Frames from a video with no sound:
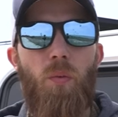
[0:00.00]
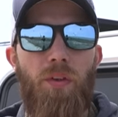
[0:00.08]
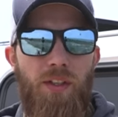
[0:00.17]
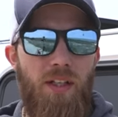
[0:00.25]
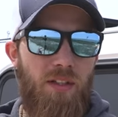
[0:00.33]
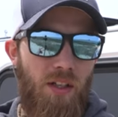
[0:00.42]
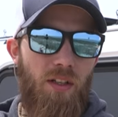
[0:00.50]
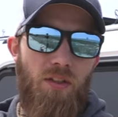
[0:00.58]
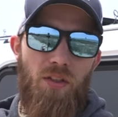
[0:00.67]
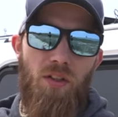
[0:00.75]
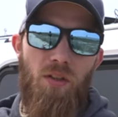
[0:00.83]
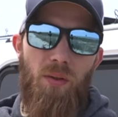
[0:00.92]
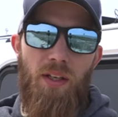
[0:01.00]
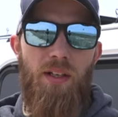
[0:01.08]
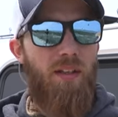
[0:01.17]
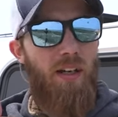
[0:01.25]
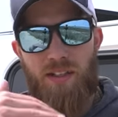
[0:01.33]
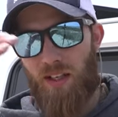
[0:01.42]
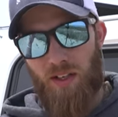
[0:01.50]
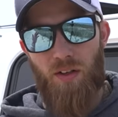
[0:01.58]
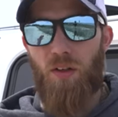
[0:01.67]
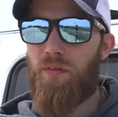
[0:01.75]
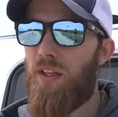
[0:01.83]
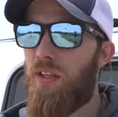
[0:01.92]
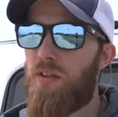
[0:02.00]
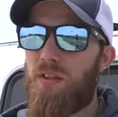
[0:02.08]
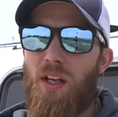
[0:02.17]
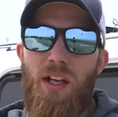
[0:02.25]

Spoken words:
What that's gonna do, I say it in all videos,